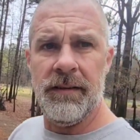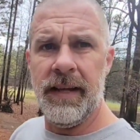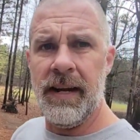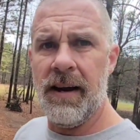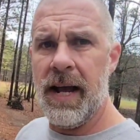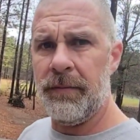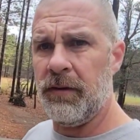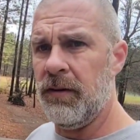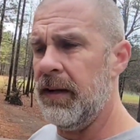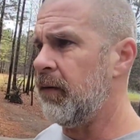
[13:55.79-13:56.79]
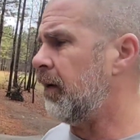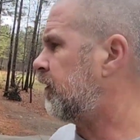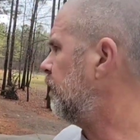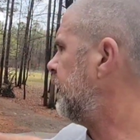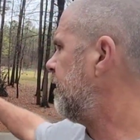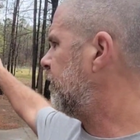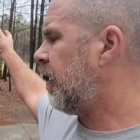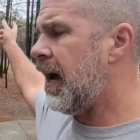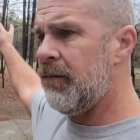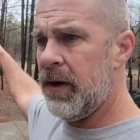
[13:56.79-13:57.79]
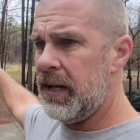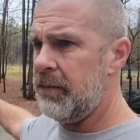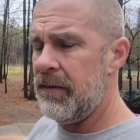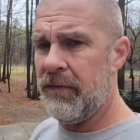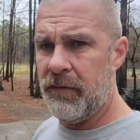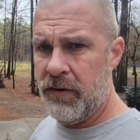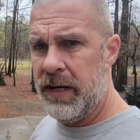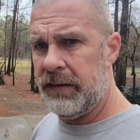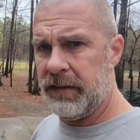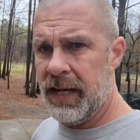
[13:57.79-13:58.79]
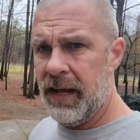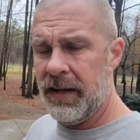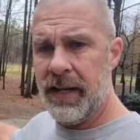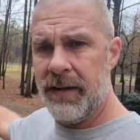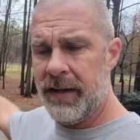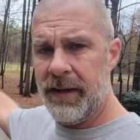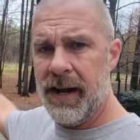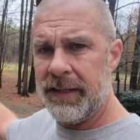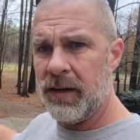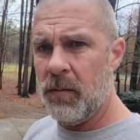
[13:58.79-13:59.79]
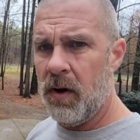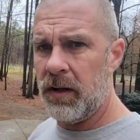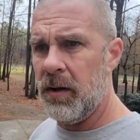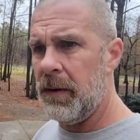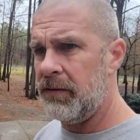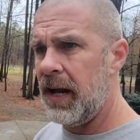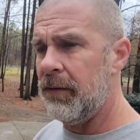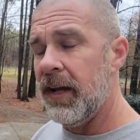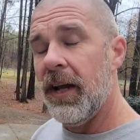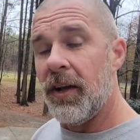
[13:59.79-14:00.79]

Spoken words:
They are absolutely everywhere. I've come down the driveway and it'd be freezing out in it, and they're out there walking on my driveway.